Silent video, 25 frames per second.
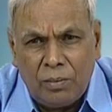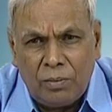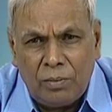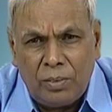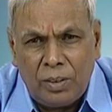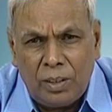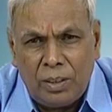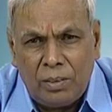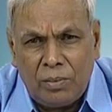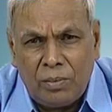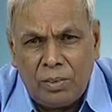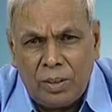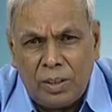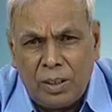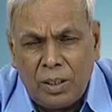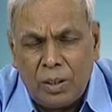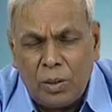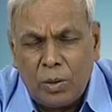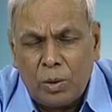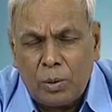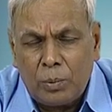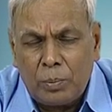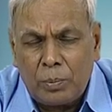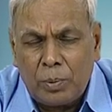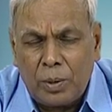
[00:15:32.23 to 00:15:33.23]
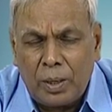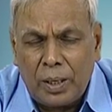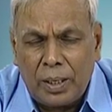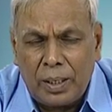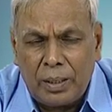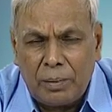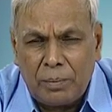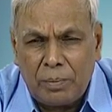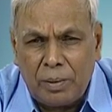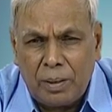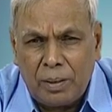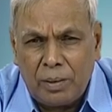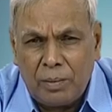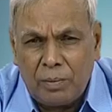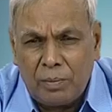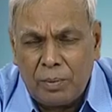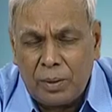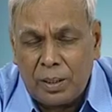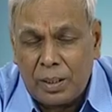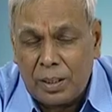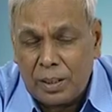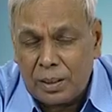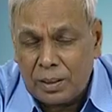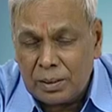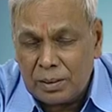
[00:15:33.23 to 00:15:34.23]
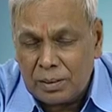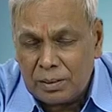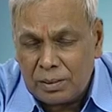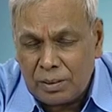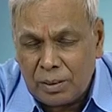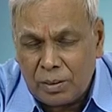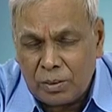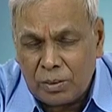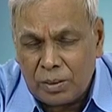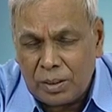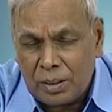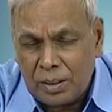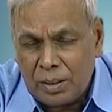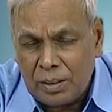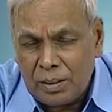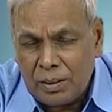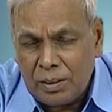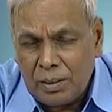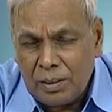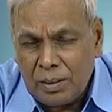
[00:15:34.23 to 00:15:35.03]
feed without prior refining because now the